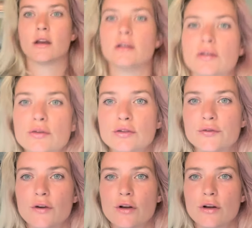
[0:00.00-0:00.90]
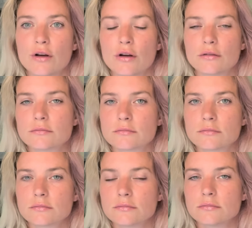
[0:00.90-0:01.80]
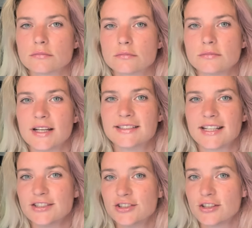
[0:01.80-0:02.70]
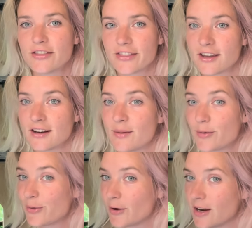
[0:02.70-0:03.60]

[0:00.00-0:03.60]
Useful, essential thing number 3.